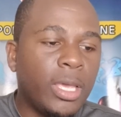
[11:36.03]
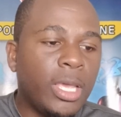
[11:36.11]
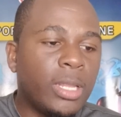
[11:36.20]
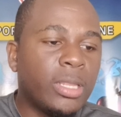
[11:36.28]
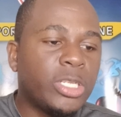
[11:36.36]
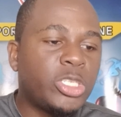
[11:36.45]

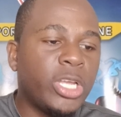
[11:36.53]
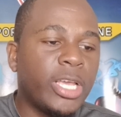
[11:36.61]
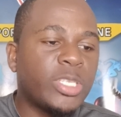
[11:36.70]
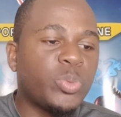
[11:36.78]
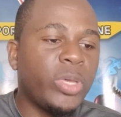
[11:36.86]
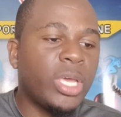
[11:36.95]
in the
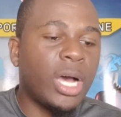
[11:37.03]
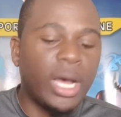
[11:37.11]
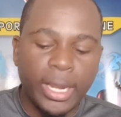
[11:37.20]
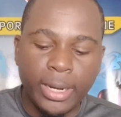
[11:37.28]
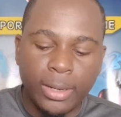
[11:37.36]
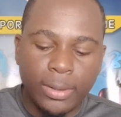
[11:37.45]
chase we
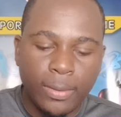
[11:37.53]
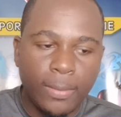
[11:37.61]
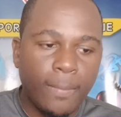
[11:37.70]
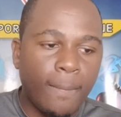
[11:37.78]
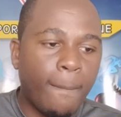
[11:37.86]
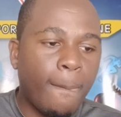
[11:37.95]
had,
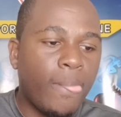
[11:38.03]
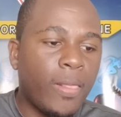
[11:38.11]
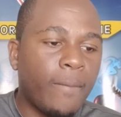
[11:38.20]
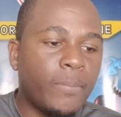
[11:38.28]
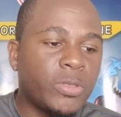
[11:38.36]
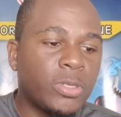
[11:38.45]

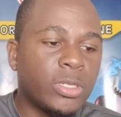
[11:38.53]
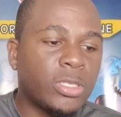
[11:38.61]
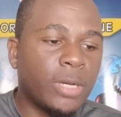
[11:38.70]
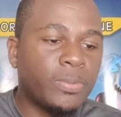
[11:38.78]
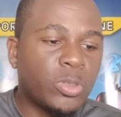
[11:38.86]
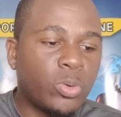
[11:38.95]
let me see the
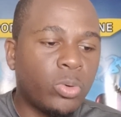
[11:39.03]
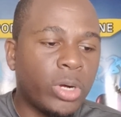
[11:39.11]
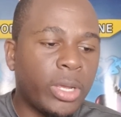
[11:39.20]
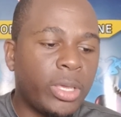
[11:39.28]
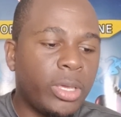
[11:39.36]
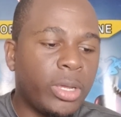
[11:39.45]
top
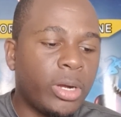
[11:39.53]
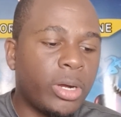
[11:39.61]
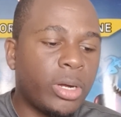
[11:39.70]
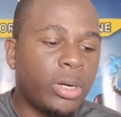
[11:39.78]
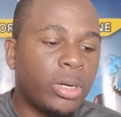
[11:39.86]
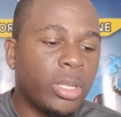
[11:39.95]
scorer
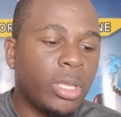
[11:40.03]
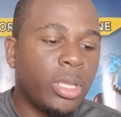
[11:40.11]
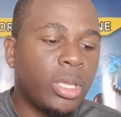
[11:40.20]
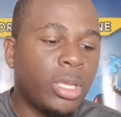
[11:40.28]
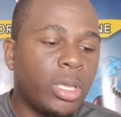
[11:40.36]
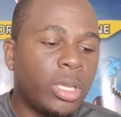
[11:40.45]
here.
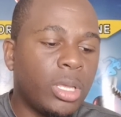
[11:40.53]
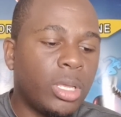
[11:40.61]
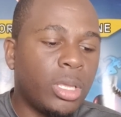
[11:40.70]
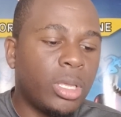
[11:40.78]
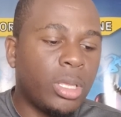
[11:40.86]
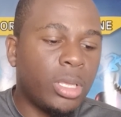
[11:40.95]

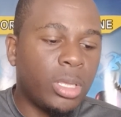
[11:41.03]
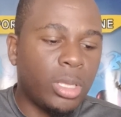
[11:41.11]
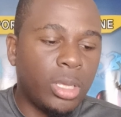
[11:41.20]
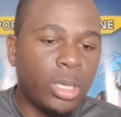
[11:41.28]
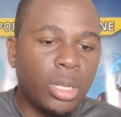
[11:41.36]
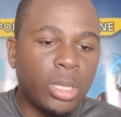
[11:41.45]

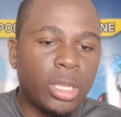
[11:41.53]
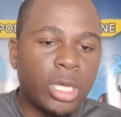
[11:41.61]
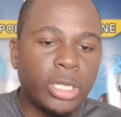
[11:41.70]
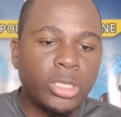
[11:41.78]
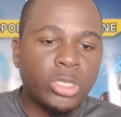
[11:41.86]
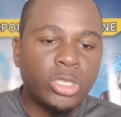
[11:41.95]
In
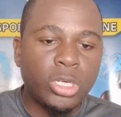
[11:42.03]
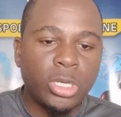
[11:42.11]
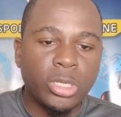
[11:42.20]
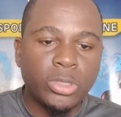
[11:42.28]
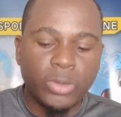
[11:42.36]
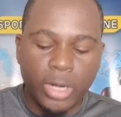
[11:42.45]
that
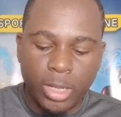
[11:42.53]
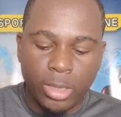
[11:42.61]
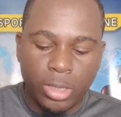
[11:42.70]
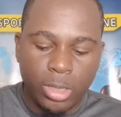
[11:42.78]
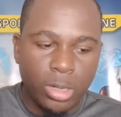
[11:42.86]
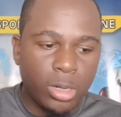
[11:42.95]
chase
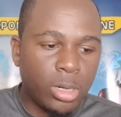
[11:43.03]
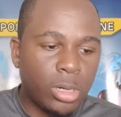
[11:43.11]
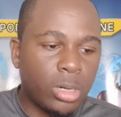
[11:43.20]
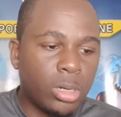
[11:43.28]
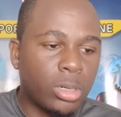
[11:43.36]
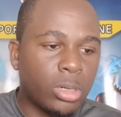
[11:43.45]
right
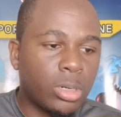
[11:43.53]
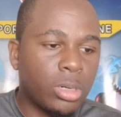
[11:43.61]
there.